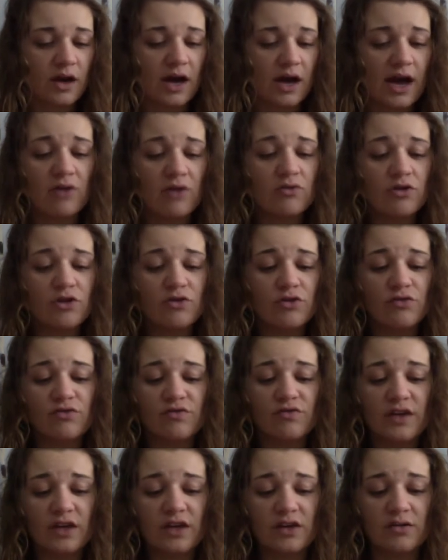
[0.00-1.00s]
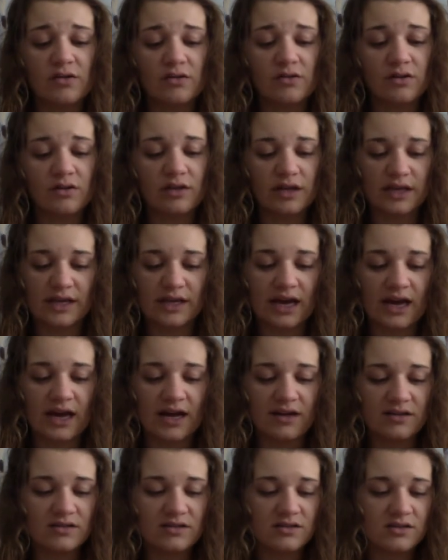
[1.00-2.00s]
"How do you feel?" he
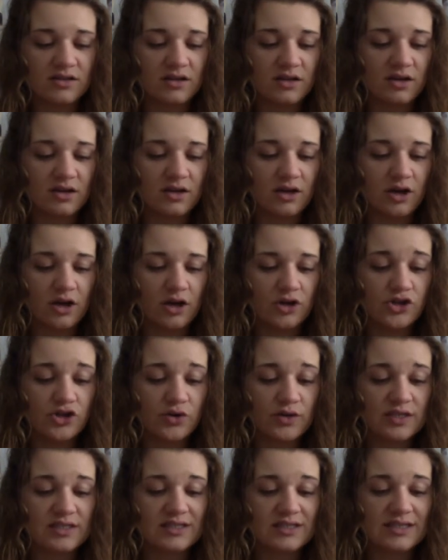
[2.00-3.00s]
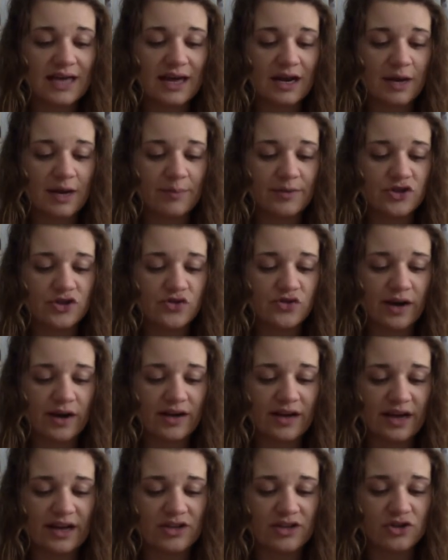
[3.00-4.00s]
asked. Jonas sat up and tried
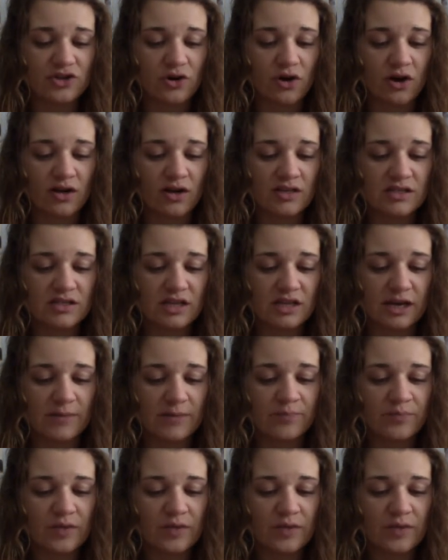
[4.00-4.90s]
to answer honestly.